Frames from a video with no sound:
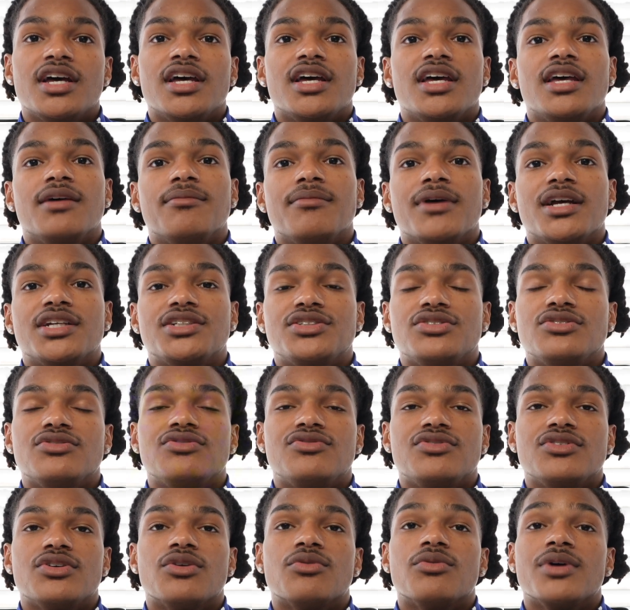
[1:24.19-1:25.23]
It makes you
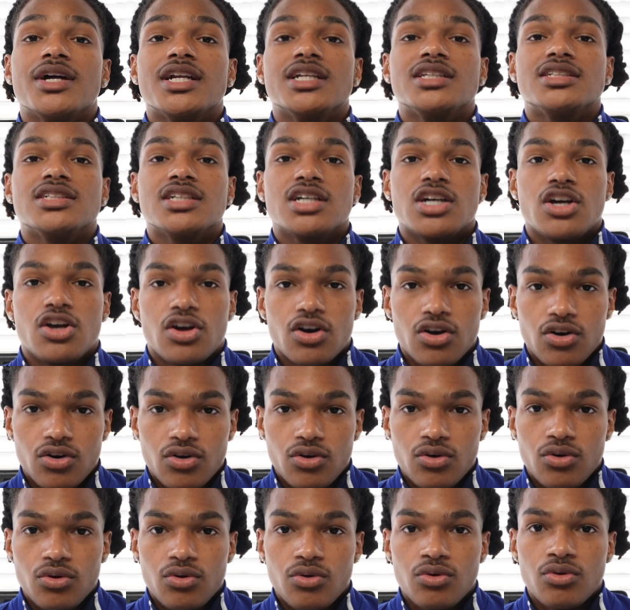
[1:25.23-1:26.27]
feel ready to
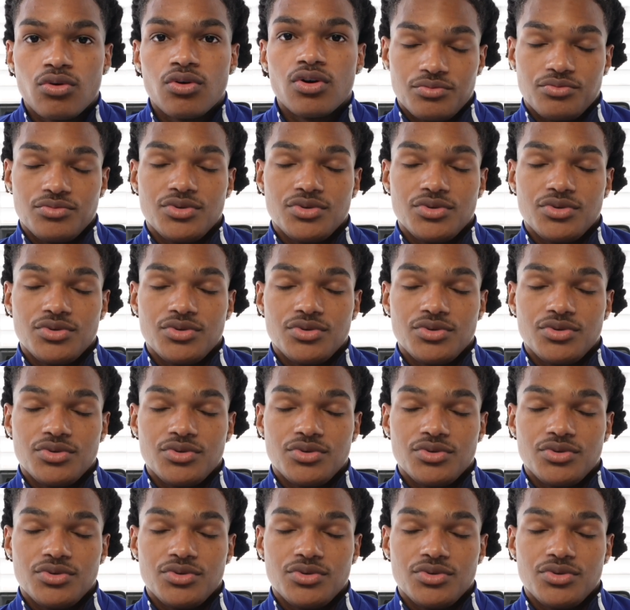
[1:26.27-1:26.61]
go.